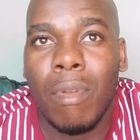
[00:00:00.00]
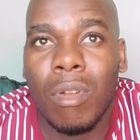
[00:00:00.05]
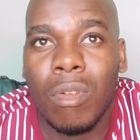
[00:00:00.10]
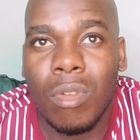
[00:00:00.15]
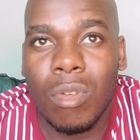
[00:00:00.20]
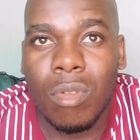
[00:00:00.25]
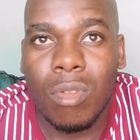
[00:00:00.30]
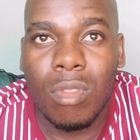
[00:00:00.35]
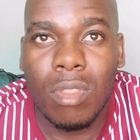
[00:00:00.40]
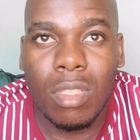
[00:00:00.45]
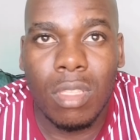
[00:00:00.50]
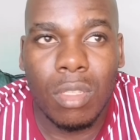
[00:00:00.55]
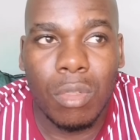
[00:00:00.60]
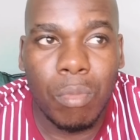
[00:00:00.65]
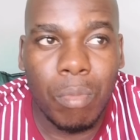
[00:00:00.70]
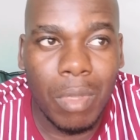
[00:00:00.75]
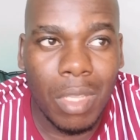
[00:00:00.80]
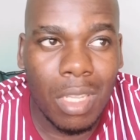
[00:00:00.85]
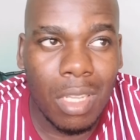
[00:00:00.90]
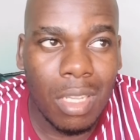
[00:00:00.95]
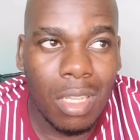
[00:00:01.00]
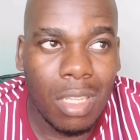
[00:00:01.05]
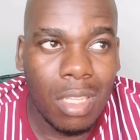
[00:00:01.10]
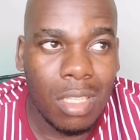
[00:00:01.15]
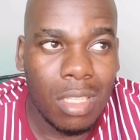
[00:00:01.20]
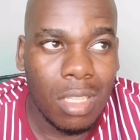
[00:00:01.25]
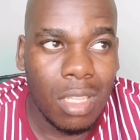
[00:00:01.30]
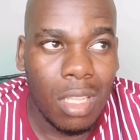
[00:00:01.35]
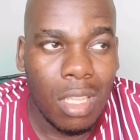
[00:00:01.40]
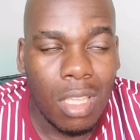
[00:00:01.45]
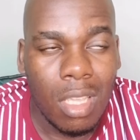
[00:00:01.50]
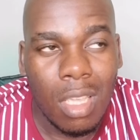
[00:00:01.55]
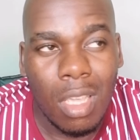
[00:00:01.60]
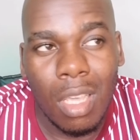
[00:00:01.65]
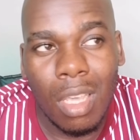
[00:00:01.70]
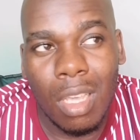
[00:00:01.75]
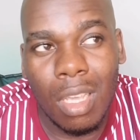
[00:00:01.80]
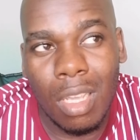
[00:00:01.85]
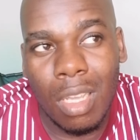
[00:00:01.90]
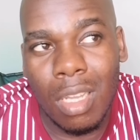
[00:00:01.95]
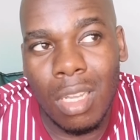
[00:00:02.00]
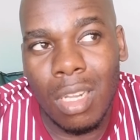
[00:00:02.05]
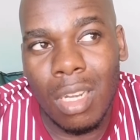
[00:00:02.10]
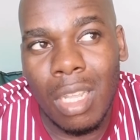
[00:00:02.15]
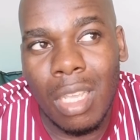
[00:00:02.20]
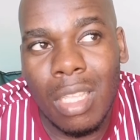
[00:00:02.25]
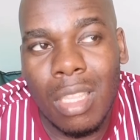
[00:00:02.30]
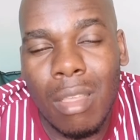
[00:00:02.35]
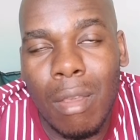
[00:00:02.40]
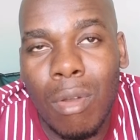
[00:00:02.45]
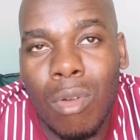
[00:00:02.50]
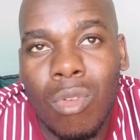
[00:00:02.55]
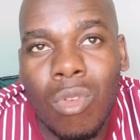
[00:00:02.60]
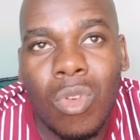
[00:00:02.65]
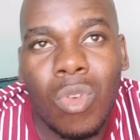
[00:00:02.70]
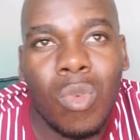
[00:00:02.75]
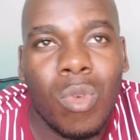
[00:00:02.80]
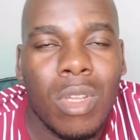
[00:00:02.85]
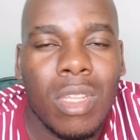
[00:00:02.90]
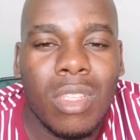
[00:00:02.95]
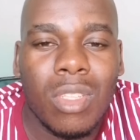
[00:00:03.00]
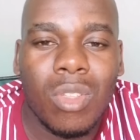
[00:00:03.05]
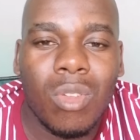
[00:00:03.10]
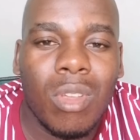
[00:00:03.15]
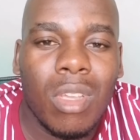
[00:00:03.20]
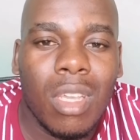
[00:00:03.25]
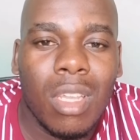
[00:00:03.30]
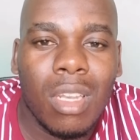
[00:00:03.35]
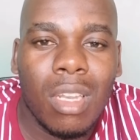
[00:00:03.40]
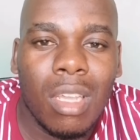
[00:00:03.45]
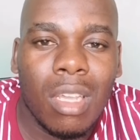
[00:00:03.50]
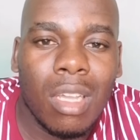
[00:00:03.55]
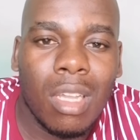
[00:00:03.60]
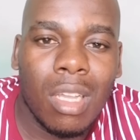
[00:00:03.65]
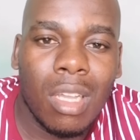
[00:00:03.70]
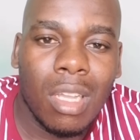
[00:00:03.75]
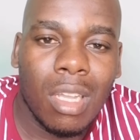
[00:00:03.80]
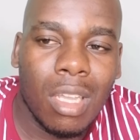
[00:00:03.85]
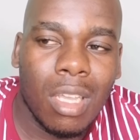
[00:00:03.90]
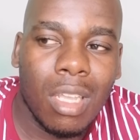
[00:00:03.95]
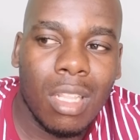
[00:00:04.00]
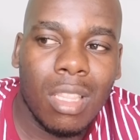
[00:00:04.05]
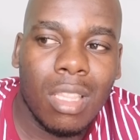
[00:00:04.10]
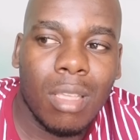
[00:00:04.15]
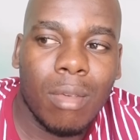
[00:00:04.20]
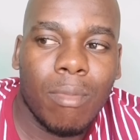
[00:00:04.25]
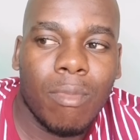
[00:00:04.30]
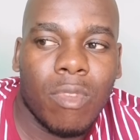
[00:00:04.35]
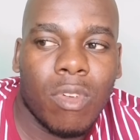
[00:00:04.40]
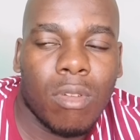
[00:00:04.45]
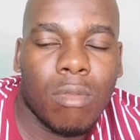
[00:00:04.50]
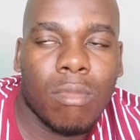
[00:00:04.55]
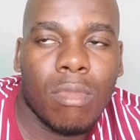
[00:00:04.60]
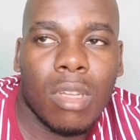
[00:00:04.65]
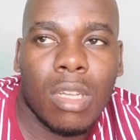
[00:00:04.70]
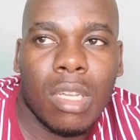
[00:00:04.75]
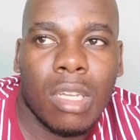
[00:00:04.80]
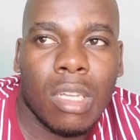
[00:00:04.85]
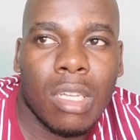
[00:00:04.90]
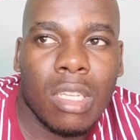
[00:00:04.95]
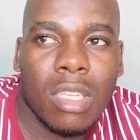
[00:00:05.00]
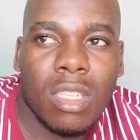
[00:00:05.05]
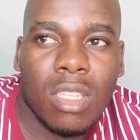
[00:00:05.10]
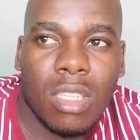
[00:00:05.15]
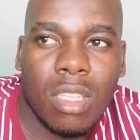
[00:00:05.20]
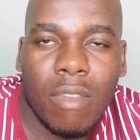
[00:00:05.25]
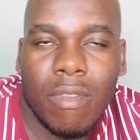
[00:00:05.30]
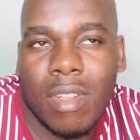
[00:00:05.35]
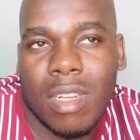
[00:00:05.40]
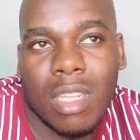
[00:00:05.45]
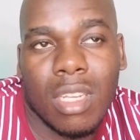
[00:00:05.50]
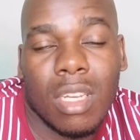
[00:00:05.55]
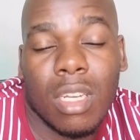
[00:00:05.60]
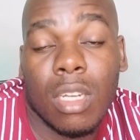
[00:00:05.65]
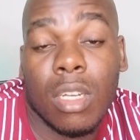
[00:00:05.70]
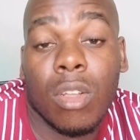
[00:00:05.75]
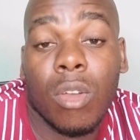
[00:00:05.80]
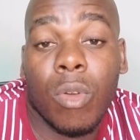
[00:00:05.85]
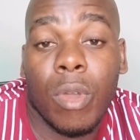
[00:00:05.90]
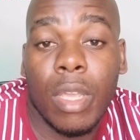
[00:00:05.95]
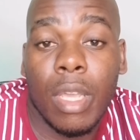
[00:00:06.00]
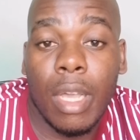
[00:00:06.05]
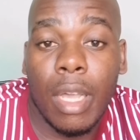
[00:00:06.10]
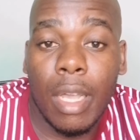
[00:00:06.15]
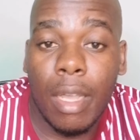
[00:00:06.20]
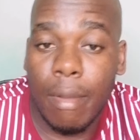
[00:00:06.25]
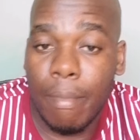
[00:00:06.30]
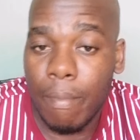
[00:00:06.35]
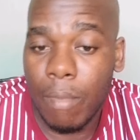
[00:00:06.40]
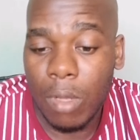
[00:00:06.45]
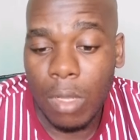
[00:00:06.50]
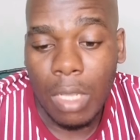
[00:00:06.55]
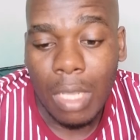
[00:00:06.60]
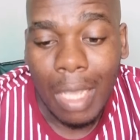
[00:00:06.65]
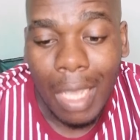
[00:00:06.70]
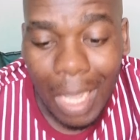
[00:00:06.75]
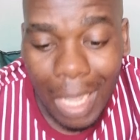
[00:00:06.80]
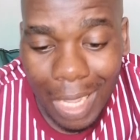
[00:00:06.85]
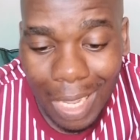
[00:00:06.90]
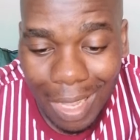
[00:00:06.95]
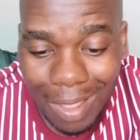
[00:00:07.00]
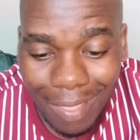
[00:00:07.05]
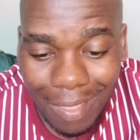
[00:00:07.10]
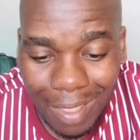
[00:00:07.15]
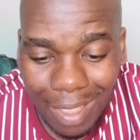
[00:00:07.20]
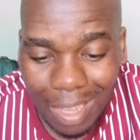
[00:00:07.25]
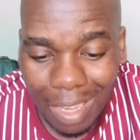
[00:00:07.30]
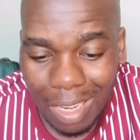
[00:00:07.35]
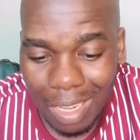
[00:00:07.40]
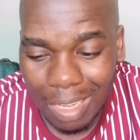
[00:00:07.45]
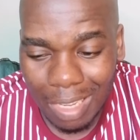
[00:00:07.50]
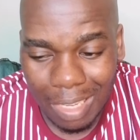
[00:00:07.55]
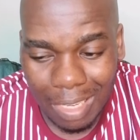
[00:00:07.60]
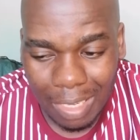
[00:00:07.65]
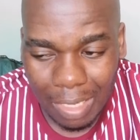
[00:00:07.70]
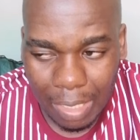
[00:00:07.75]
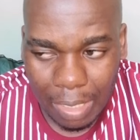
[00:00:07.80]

Bluetooth speakers, like the good ones, you can get them from 700 going up. And then